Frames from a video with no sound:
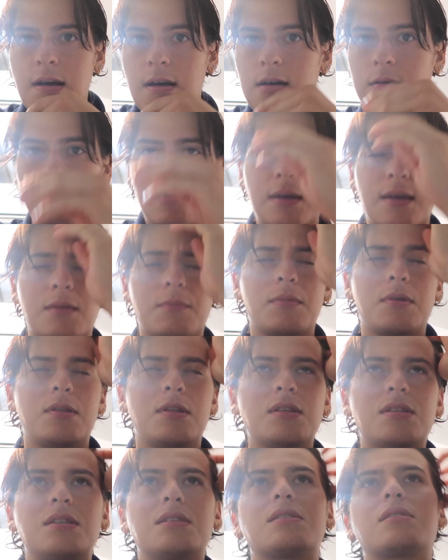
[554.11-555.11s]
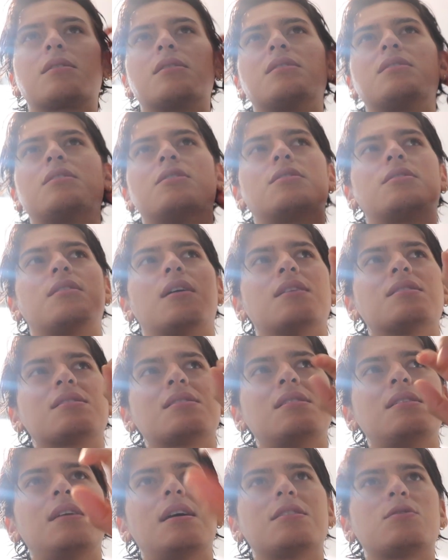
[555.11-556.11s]
Um, I mean, this is considered
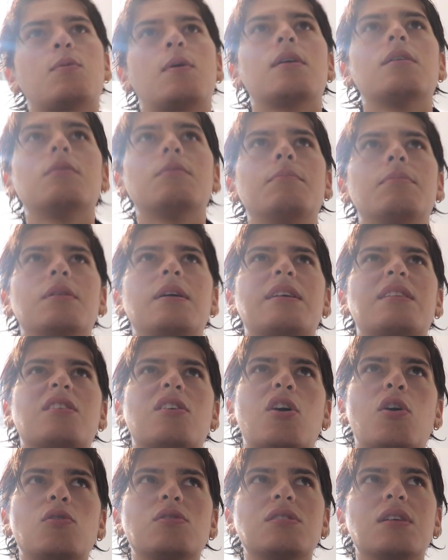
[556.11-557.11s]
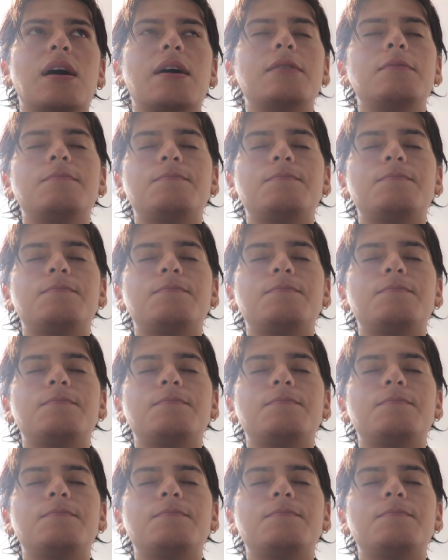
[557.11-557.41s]
Tuscany as well, but, like the coastline.